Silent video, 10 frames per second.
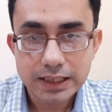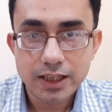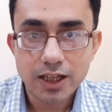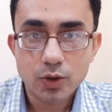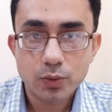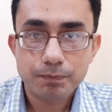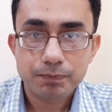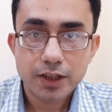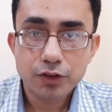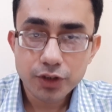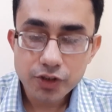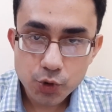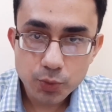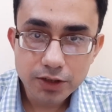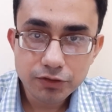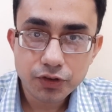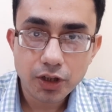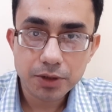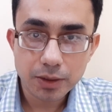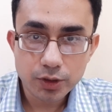Now, if you're a student
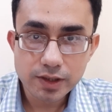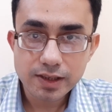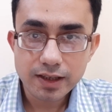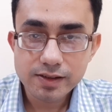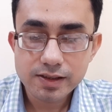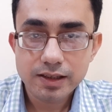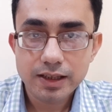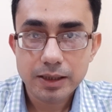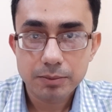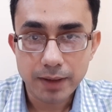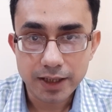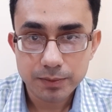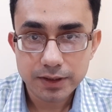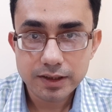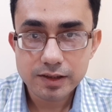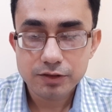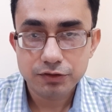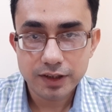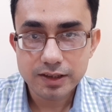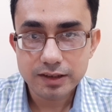from computer science, mathematics,
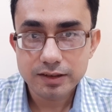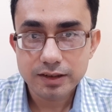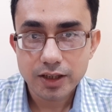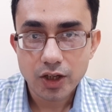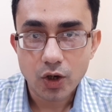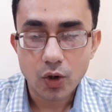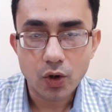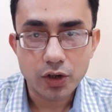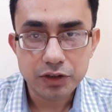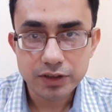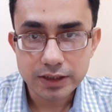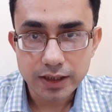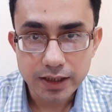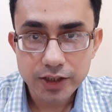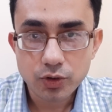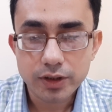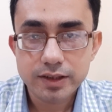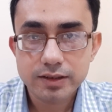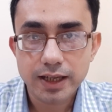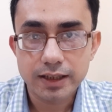physics, or even
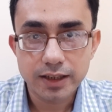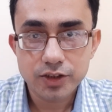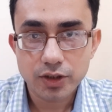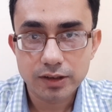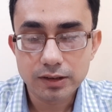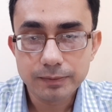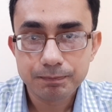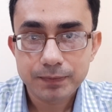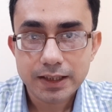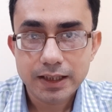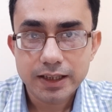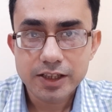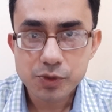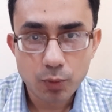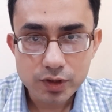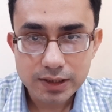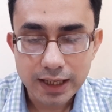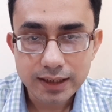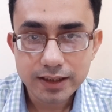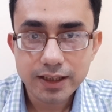electronics and electrical, it is most
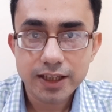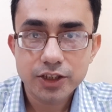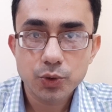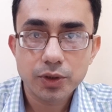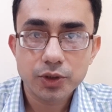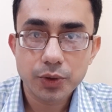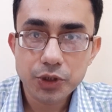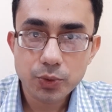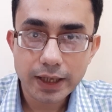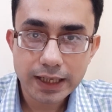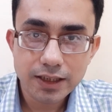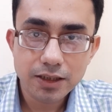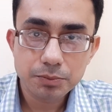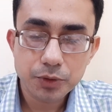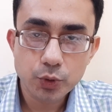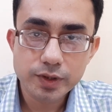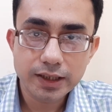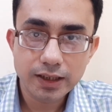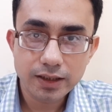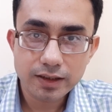likely that you are going to end up
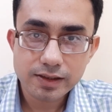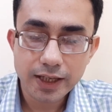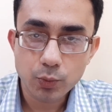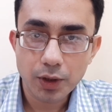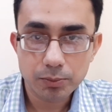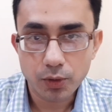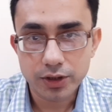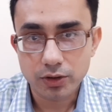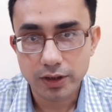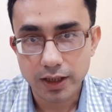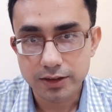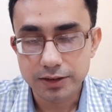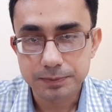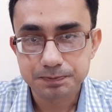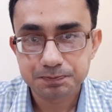using Linux at one point or another.